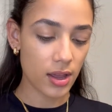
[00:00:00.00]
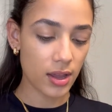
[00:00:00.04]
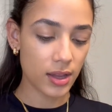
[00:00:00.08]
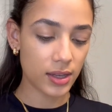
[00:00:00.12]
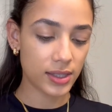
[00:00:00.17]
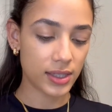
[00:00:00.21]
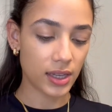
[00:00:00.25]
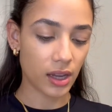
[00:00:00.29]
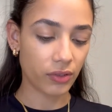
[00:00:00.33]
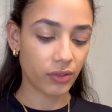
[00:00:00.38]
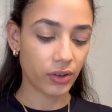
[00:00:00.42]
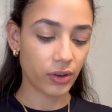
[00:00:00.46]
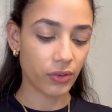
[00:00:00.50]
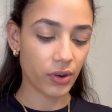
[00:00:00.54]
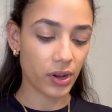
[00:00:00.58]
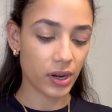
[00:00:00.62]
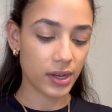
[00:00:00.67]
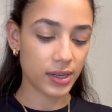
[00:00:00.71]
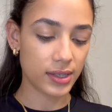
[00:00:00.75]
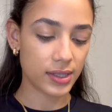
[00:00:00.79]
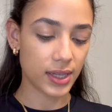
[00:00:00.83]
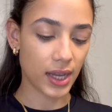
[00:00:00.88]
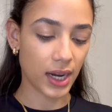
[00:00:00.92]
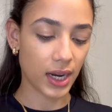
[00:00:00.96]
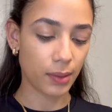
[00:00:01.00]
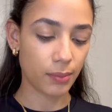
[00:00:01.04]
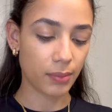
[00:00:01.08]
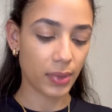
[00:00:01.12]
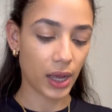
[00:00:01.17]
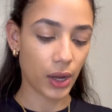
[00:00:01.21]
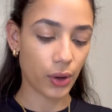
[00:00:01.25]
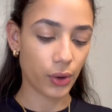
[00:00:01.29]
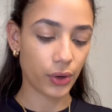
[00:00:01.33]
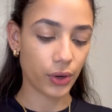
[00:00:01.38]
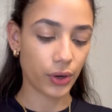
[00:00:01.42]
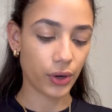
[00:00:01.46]
Selfie Ready Setting
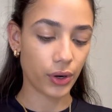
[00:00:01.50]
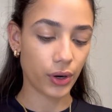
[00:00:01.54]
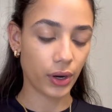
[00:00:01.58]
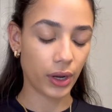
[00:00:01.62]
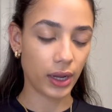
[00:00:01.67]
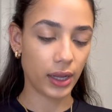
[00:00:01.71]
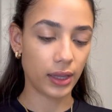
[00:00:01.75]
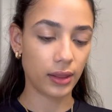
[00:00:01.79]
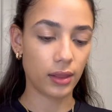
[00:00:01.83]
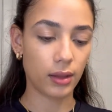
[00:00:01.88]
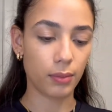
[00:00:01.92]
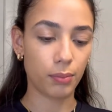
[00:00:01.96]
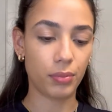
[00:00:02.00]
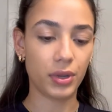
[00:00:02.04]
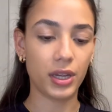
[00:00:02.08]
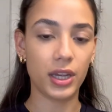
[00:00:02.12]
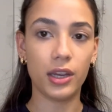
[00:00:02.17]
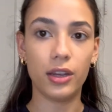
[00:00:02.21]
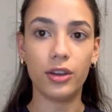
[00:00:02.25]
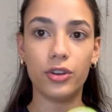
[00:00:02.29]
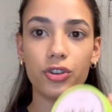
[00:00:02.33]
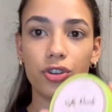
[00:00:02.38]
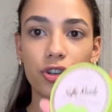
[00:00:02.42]
Powder in the peach